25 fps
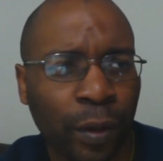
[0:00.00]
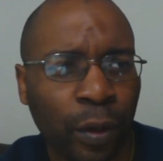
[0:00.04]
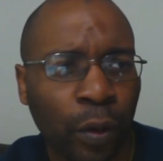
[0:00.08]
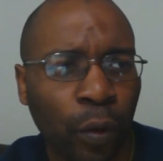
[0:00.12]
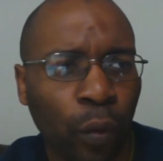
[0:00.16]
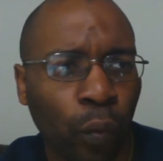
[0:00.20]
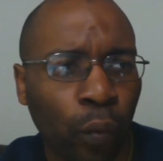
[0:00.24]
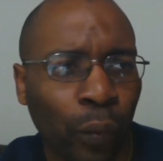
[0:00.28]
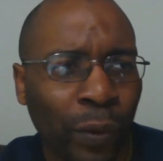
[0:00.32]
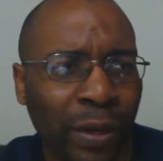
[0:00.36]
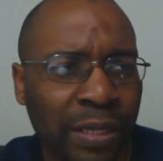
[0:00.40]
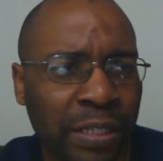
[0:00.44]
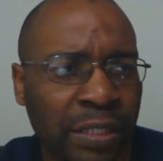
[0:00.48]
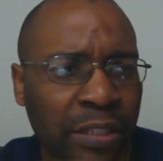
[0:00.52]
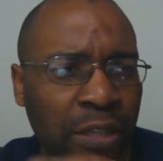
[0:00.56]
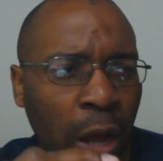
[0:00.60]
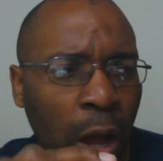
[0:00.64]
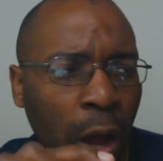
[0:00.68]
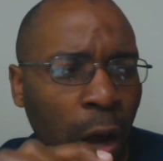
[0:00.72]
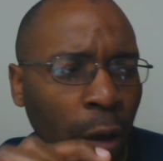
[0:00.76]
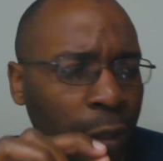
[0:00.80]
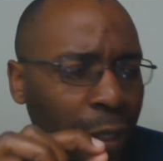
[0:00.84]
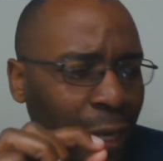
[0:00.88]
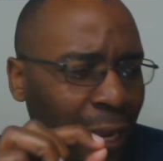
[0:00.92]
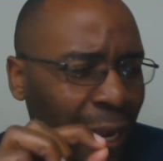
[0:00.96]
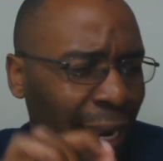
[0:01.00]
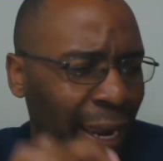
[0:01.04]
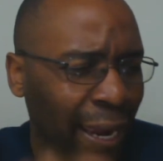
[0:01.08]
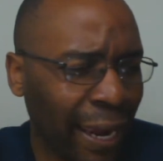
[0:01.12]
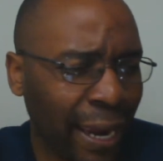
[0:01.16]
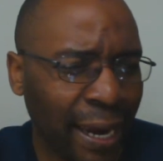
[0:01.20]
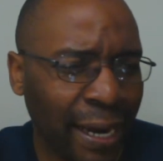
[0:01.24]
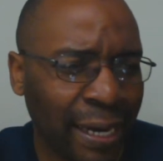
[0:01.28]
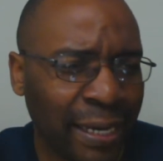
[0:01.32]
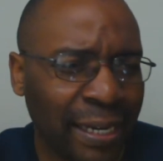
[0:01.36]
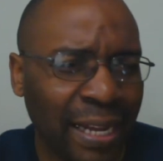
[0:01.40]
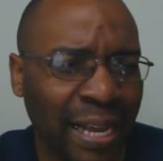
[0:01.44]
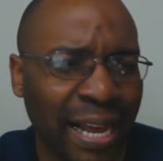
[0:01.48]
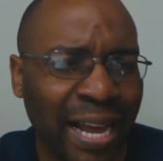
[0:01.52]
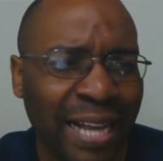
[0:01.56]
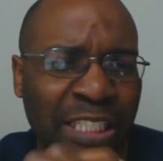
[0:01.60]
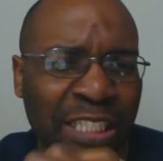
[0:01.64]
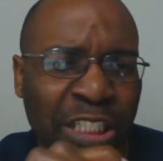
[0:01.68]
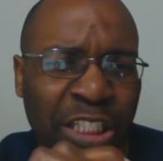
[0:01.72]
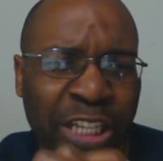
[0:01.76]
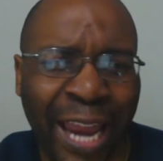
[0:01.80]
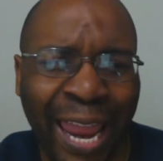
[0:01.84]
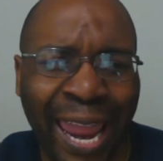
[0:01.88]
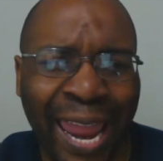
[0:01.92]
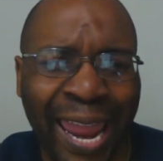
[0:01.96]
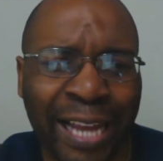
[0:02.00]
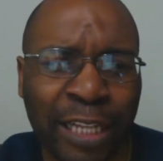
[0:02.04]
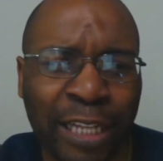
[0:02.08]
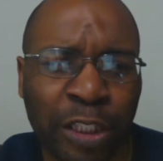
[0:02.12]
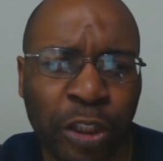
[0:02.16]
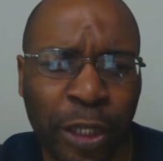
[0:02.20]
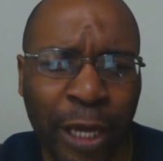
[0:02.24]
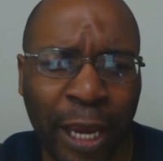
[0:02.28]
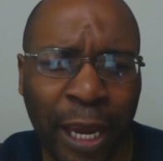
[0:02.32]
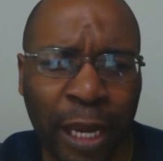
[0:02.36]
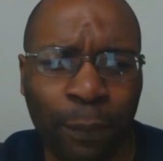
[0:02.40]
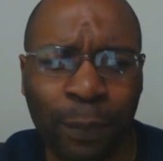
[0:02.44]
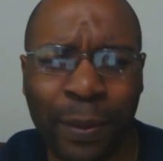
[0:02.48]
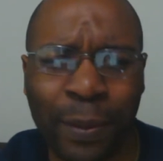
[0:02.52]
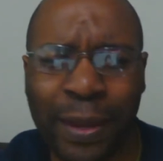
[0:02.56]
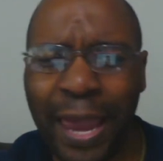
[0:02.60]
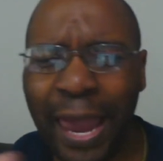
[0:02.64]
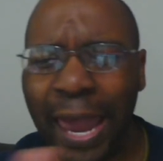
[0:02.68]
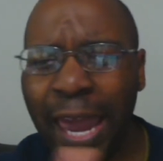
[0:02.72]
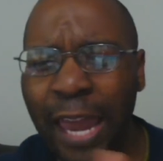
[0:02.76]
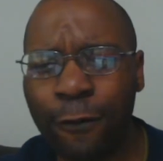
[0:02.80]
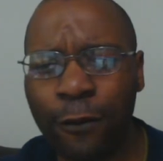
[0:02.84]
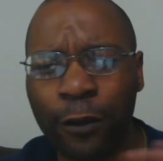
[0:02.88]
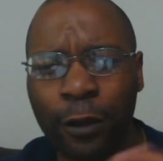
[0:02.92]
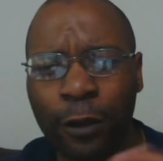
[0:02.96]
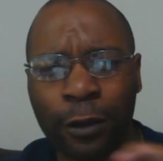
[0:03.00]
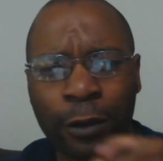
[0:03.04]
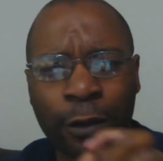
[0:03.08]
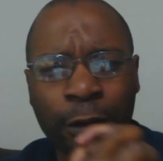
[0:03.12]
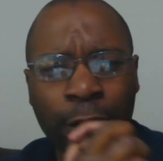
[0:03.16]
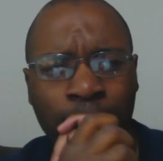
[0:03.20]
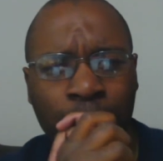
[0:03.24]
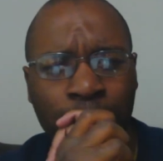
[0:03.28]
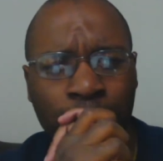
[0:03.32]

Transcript: result in a change in behavior.